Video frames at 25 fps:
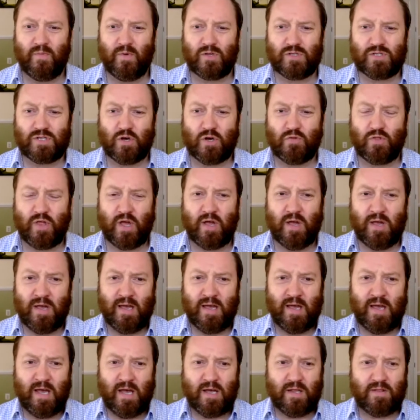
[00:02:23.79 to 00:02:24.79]
So the
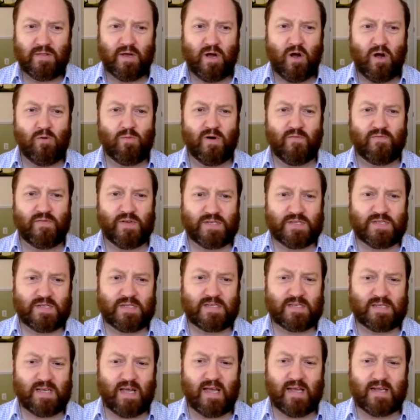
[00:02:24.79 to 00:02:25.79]
Home Office
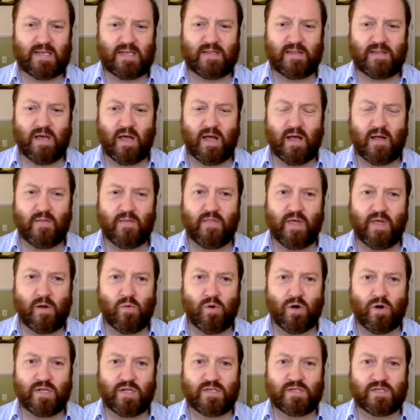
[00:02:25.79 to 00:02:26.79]
decided that they
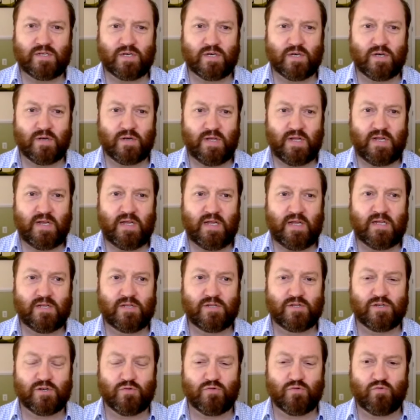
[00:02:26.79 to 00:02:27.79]

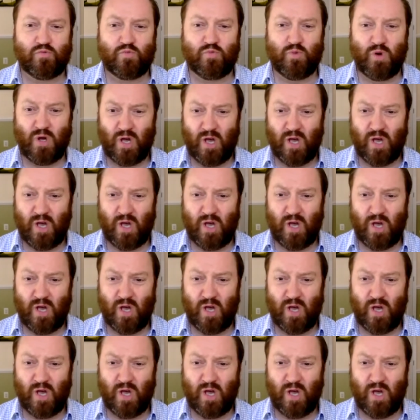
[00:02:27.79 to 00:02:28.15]
needed to